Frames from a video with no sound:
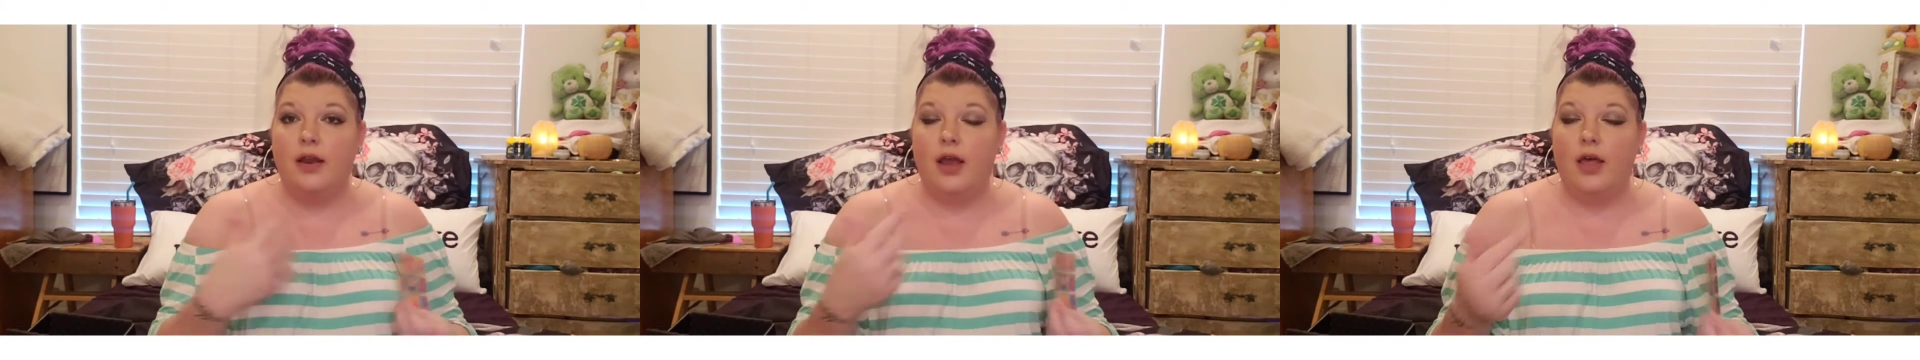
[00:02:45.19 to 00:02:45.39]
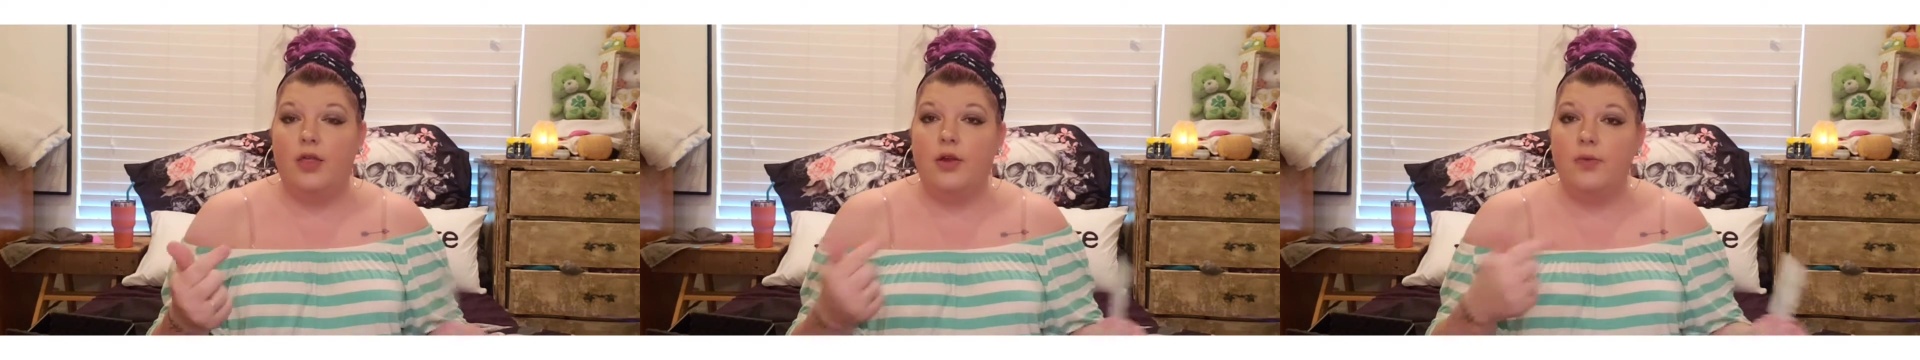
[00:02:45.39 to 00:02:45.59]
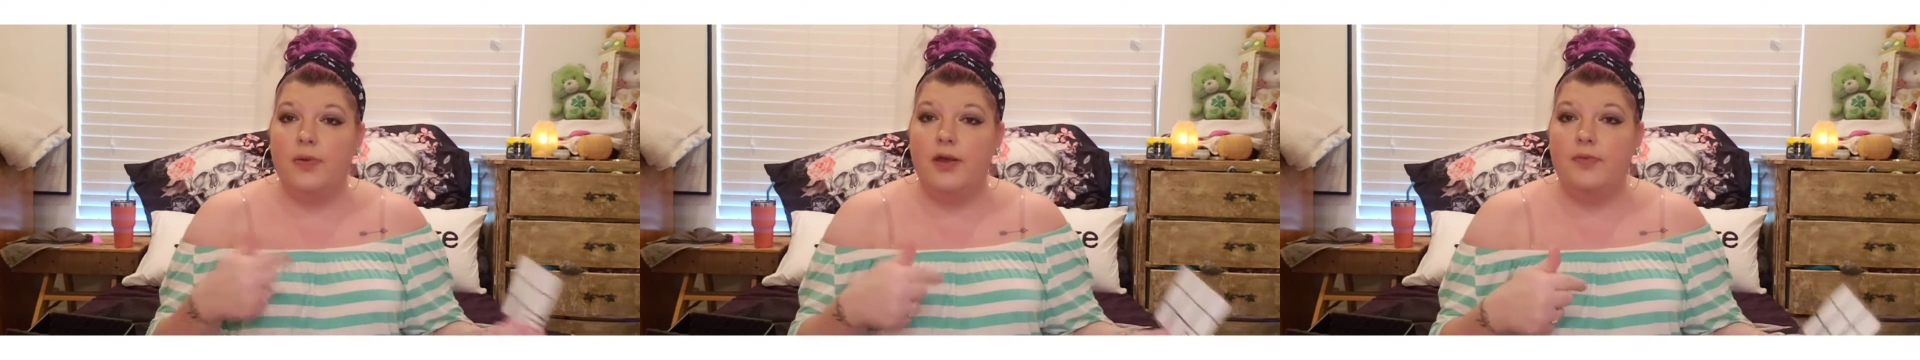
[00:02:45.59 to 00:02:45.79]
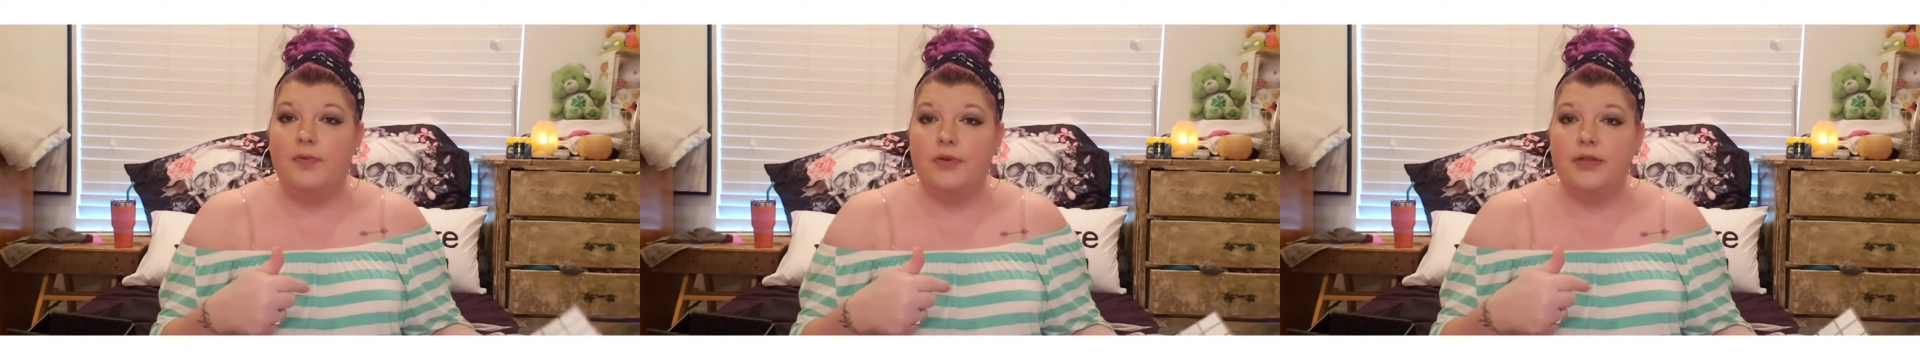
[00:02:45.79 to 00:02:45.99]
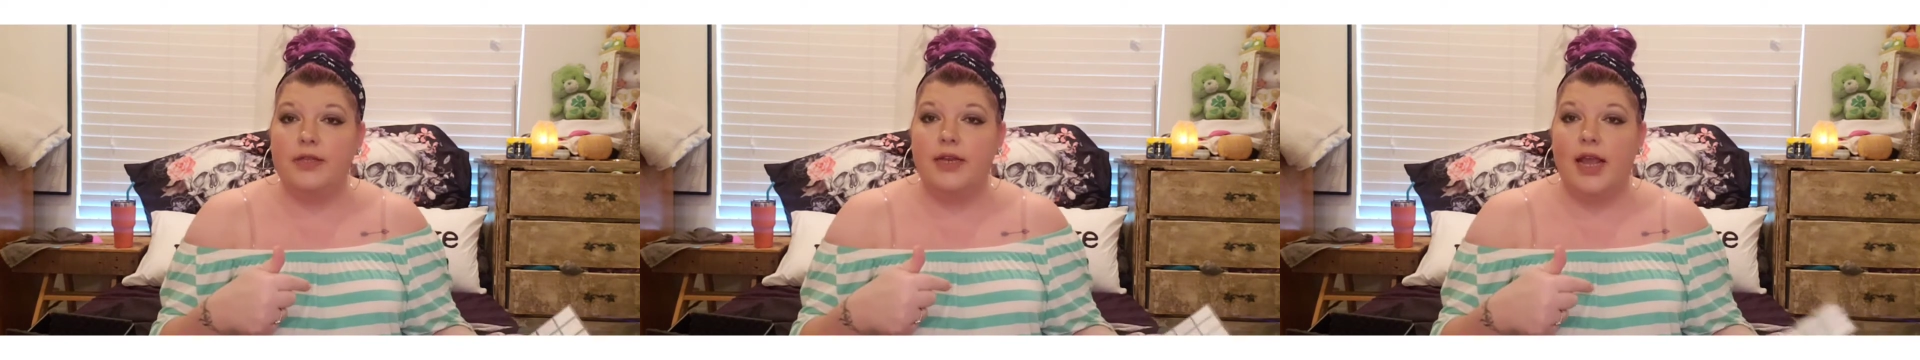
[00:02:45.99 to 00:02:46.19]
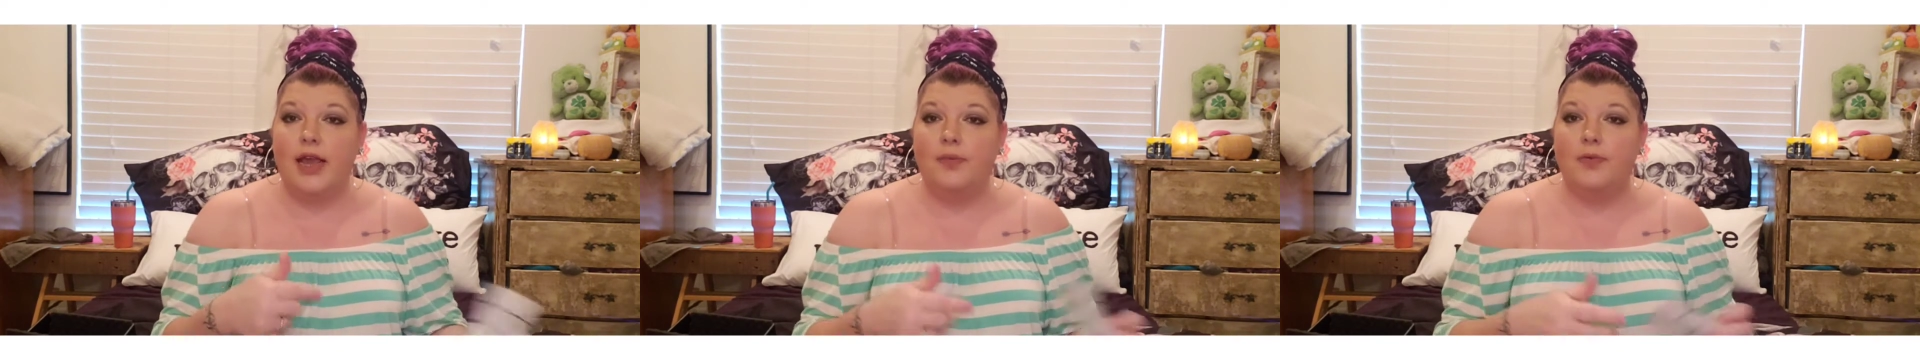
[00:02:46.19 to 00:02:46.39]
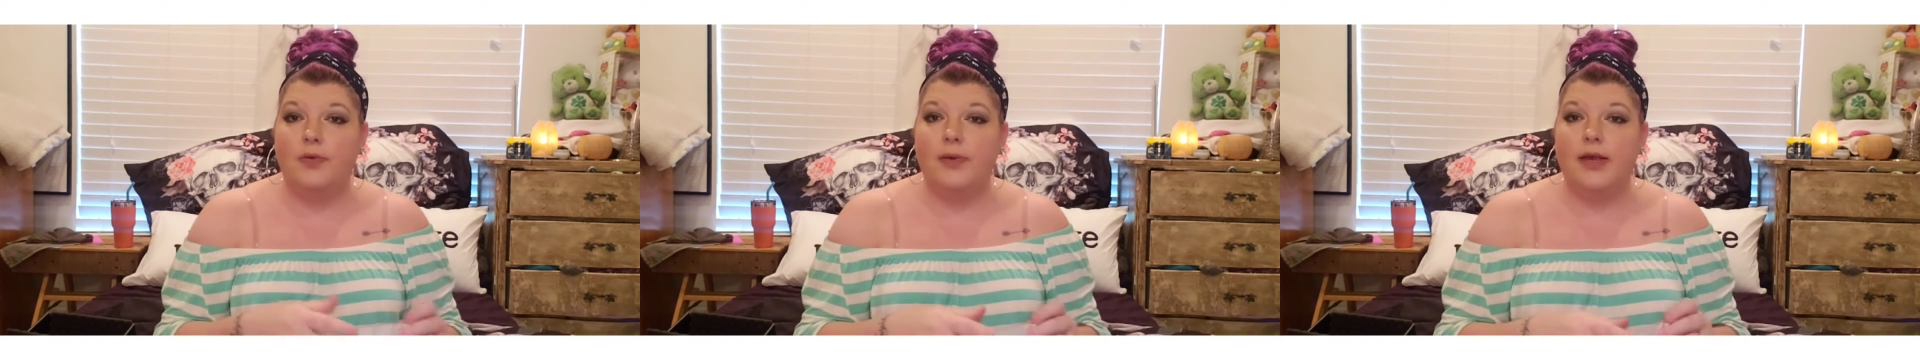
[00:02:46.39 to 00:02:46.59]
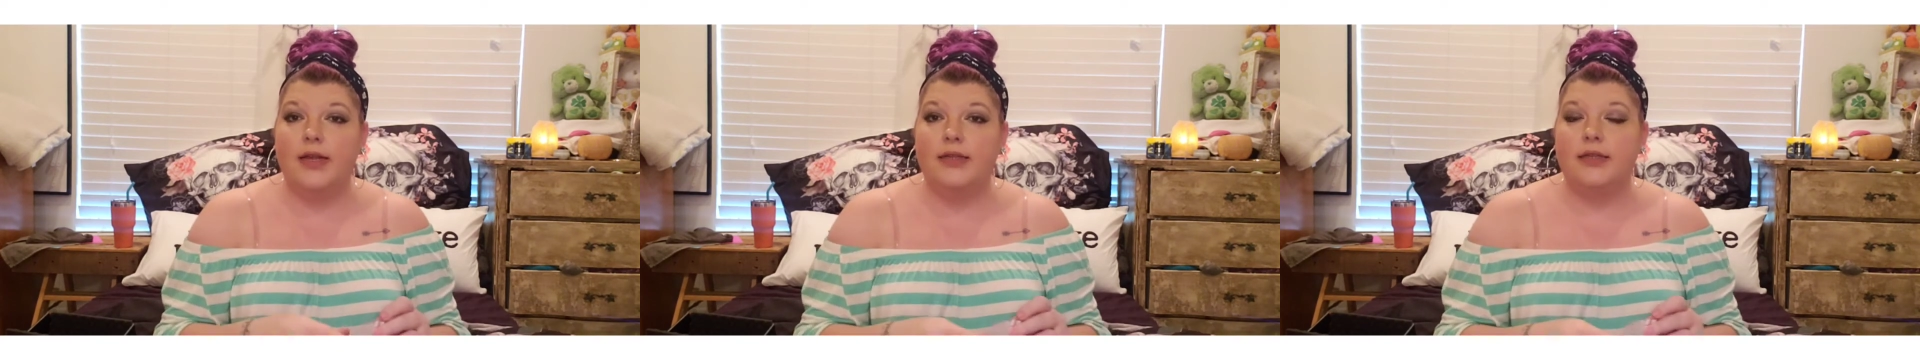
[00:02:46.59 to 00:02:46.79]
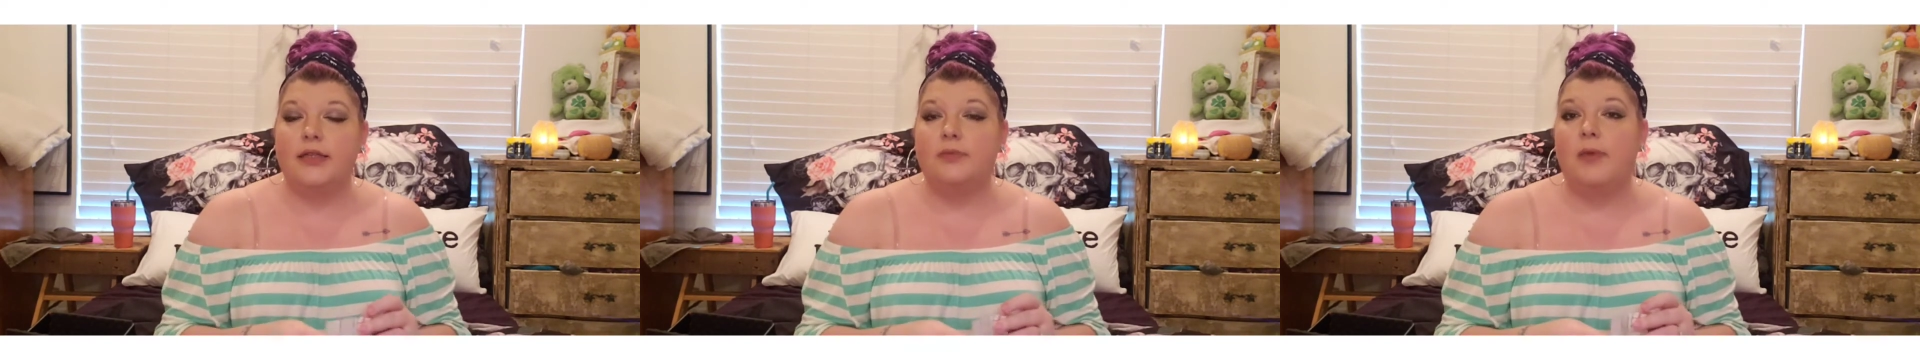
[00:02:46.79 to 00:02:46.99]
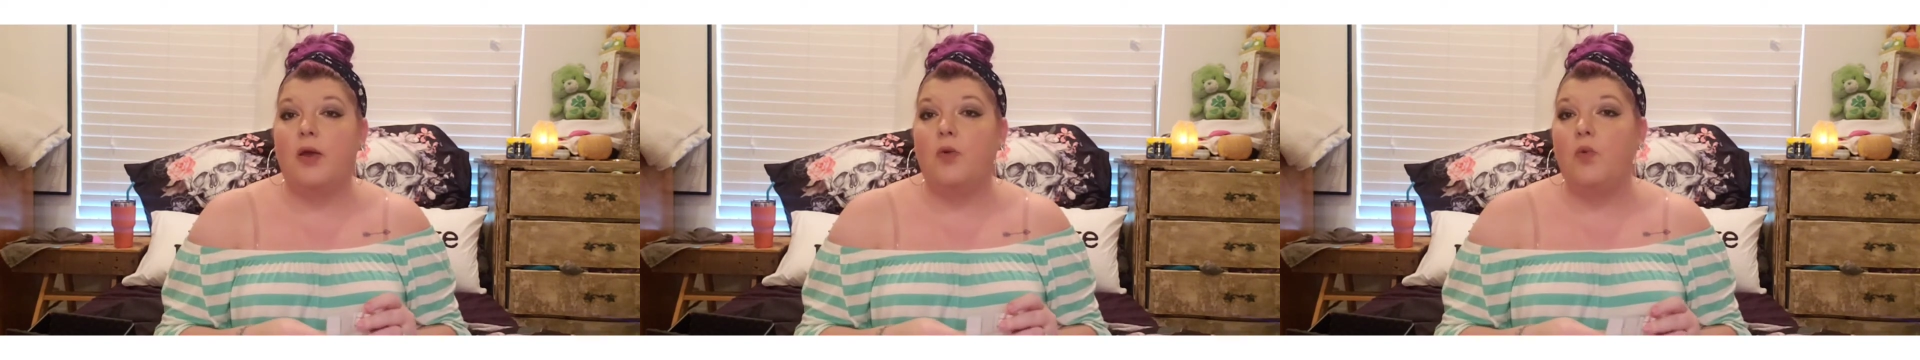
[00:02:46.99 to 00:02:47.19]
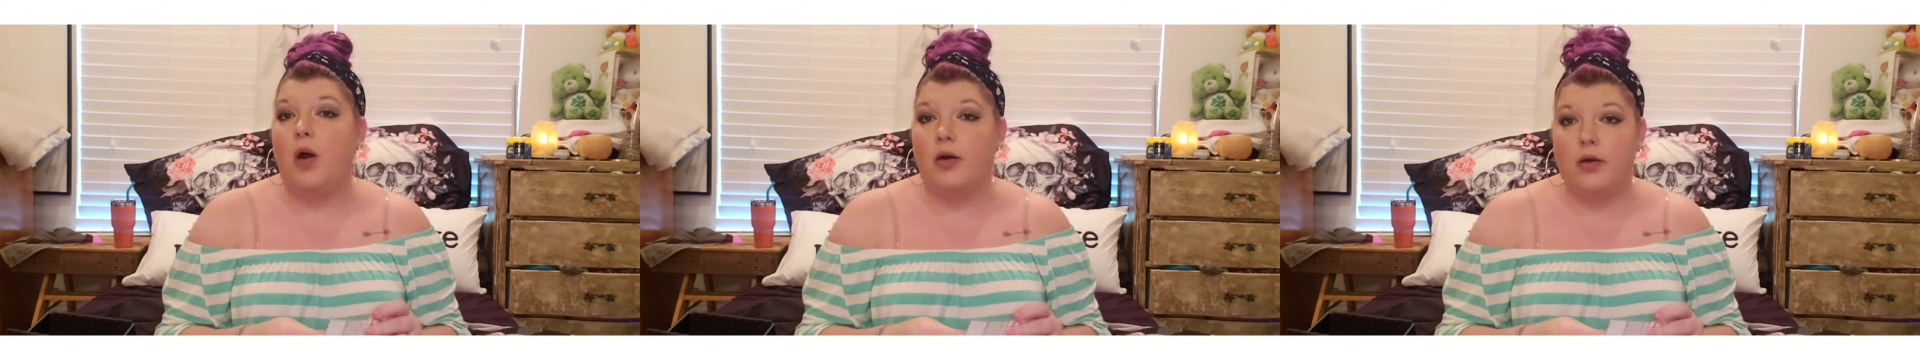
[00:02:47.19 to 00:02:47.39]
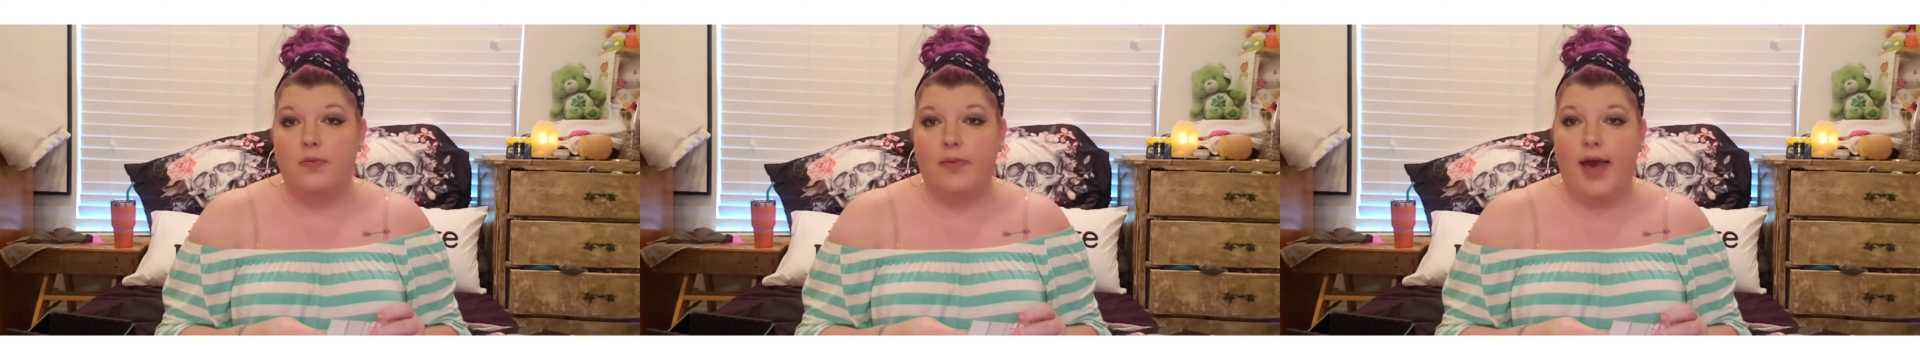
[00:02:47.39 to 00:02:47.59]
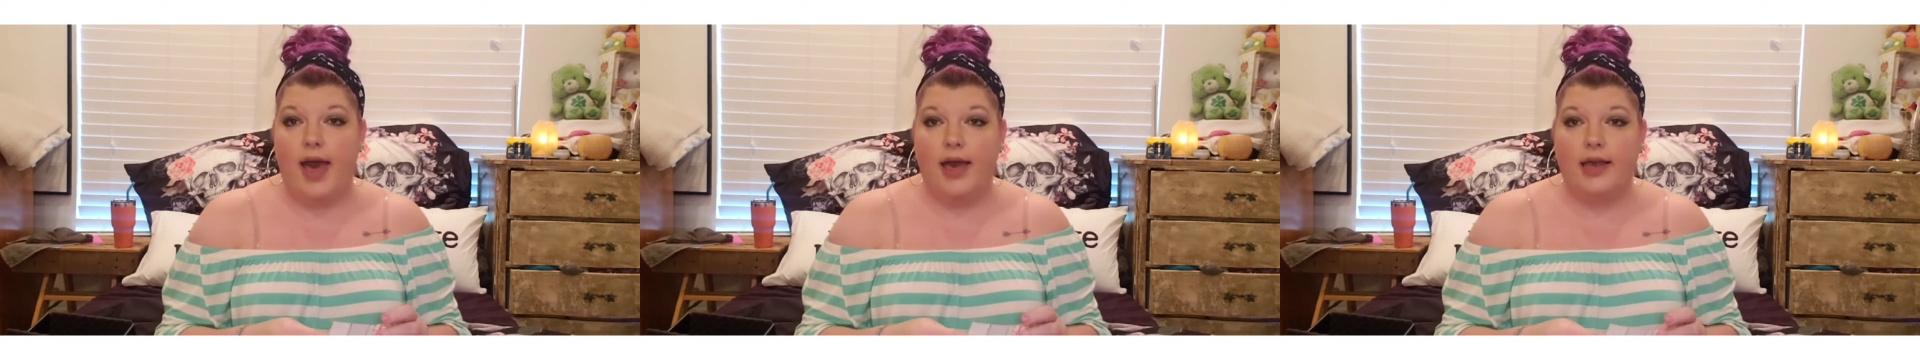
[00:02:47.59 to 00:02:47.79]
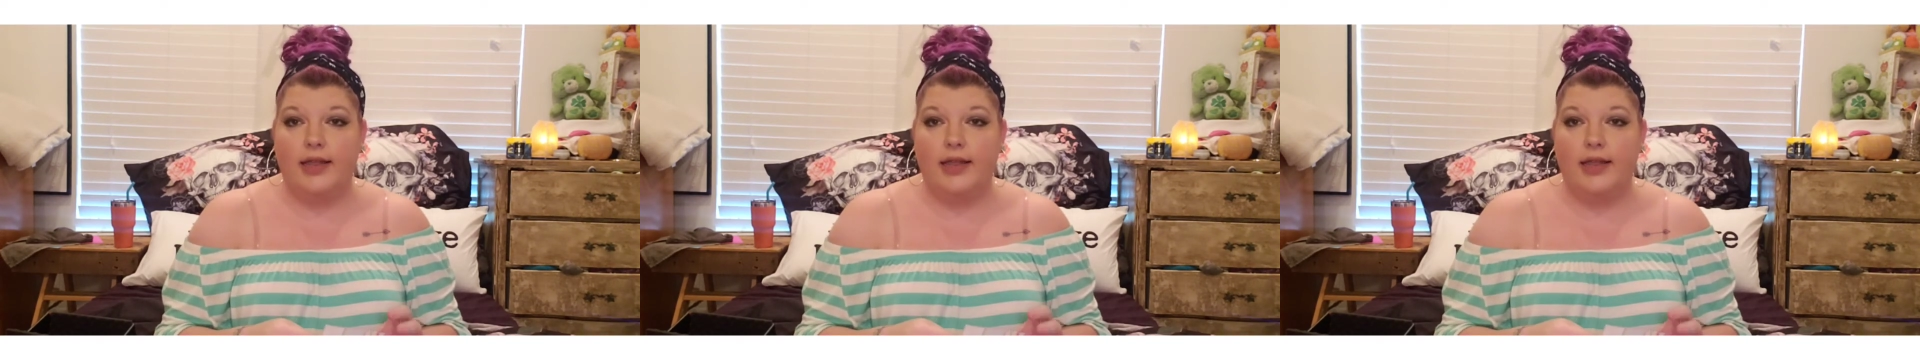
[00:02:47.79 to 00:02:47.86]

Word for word: other people's in April because this is my welcome pack